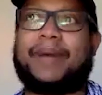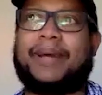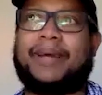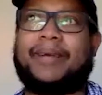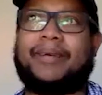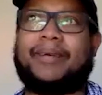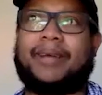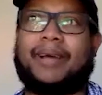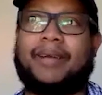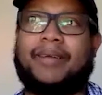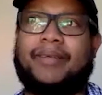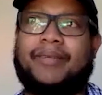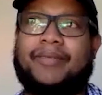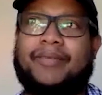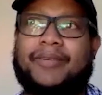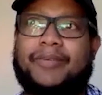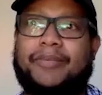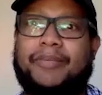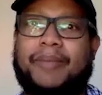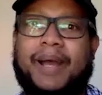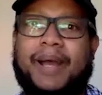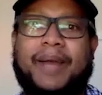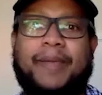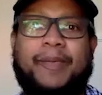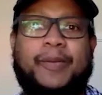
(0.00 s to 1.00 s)
And from
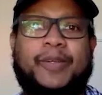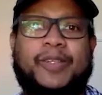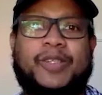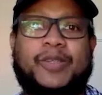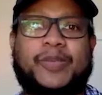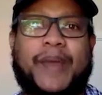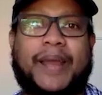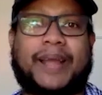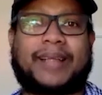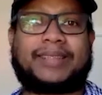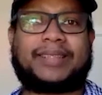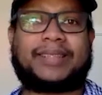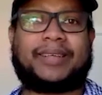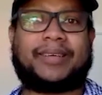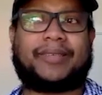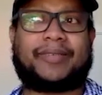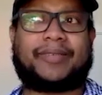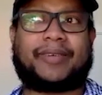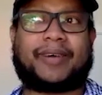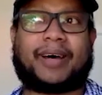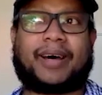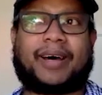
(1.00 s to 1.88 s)
my perspective,